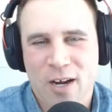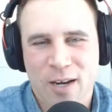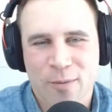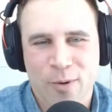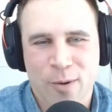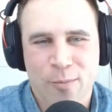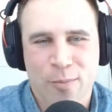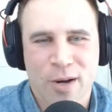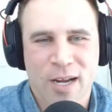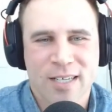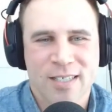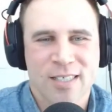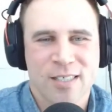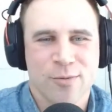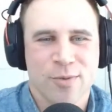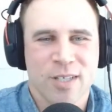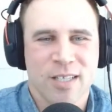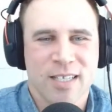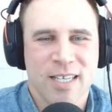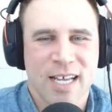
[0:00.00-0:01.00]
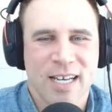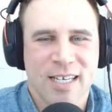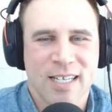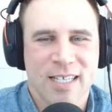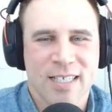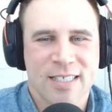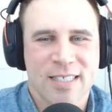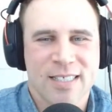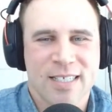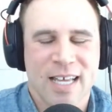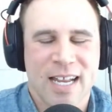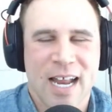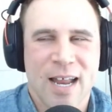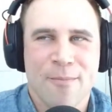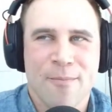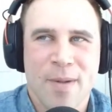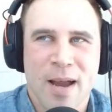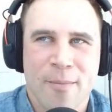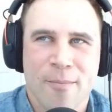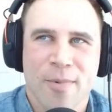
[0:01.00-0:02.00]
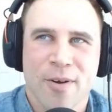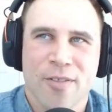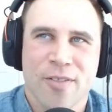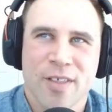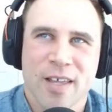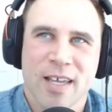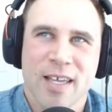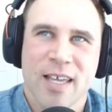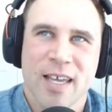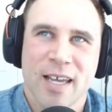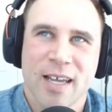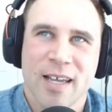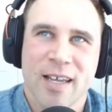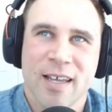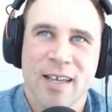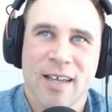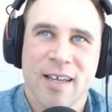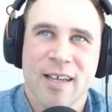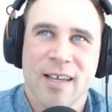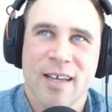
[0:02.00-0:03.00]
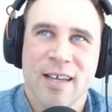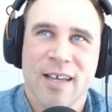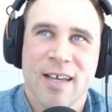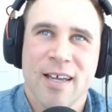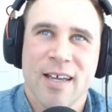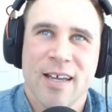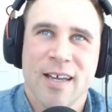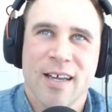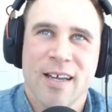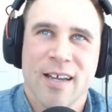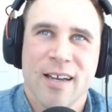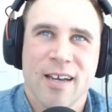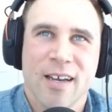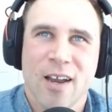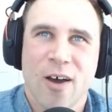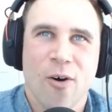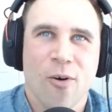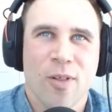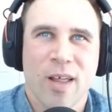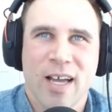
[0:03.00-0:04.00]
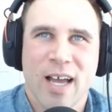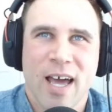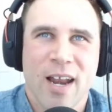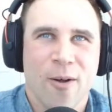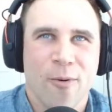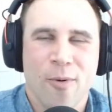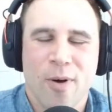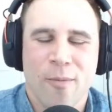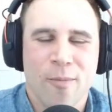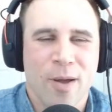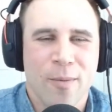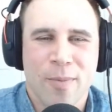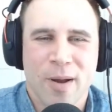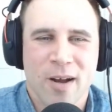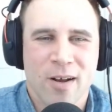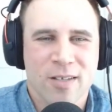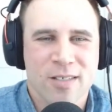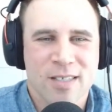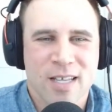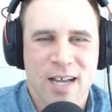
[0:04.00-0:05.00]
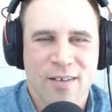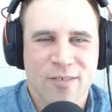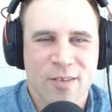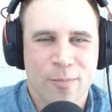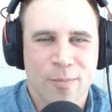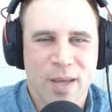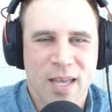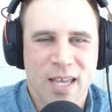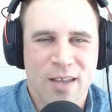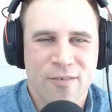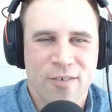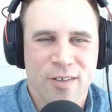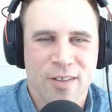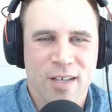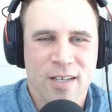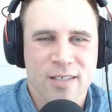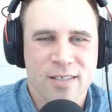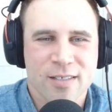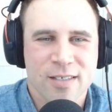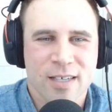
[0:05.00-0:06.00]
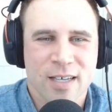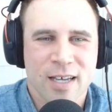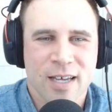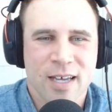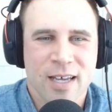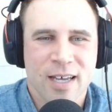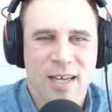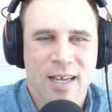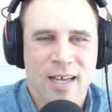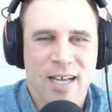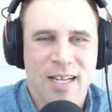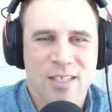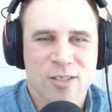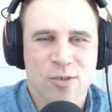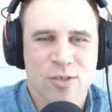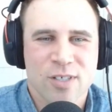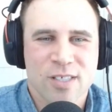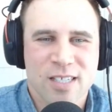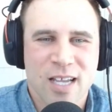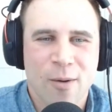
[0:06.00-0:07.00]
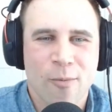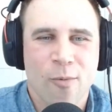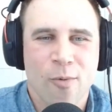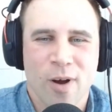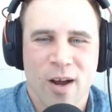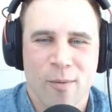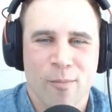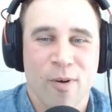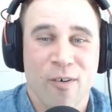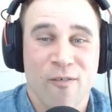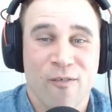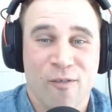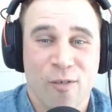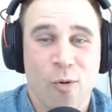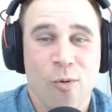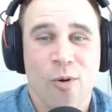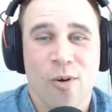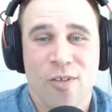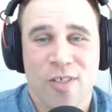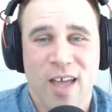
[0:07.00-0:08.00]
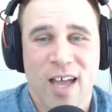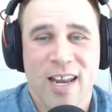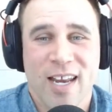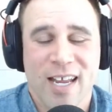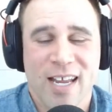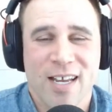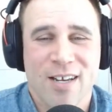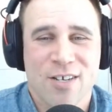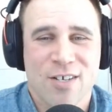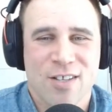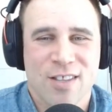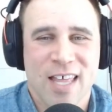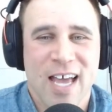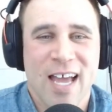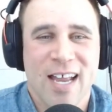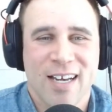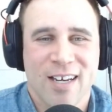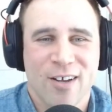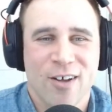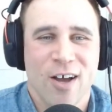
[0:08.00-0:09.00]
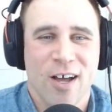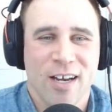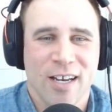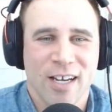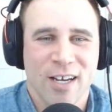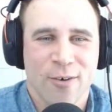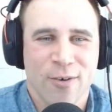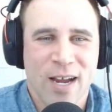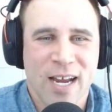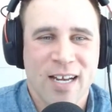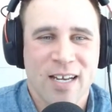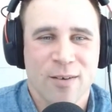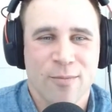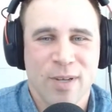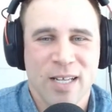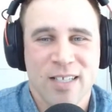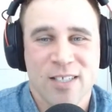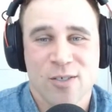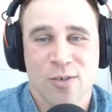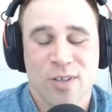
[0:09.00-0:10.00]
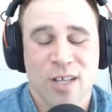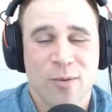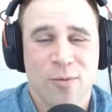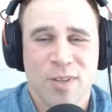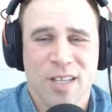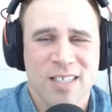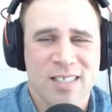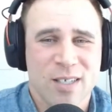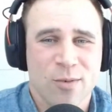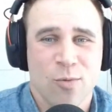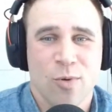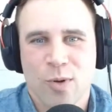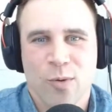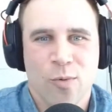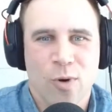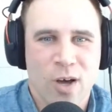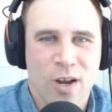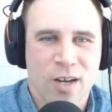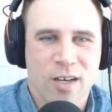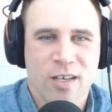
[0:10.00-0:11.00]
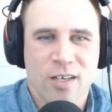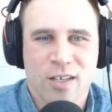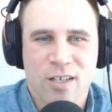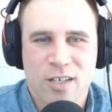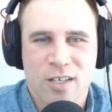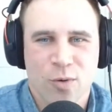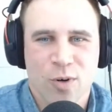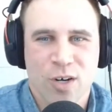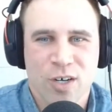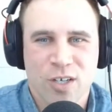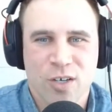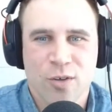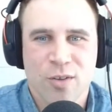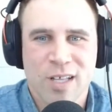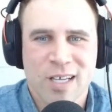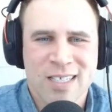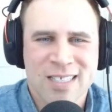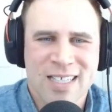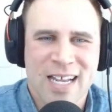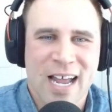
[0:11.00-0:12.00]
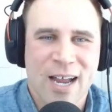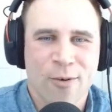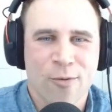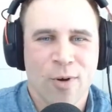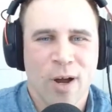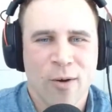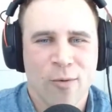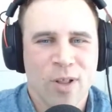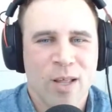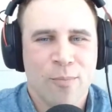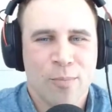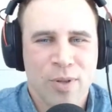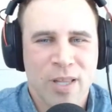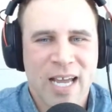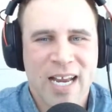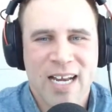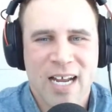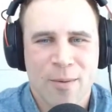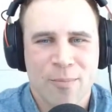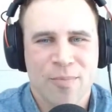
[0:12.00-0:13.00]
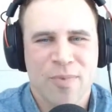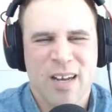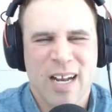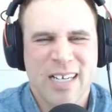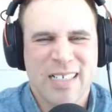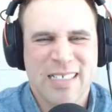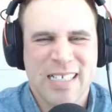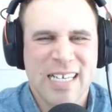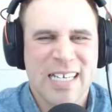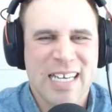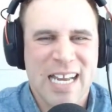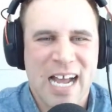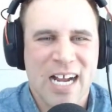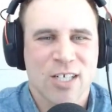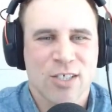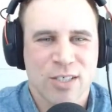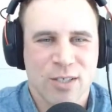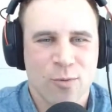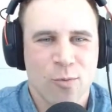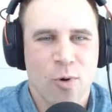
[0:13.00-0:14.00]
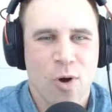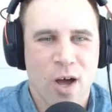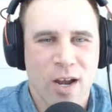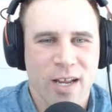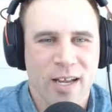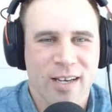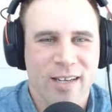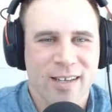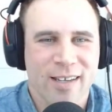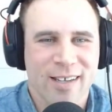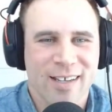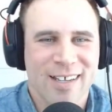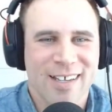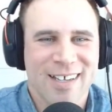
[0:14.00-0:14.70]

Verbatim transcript: talking about braces with the dentist and I remember thinking no, like I don't want my parents to have to pay for this. And so somewhere before that age, that got ingrained in me. And so then when they said, "Do we want to do, we want to do this?" I, I really played up that I didn't actually want it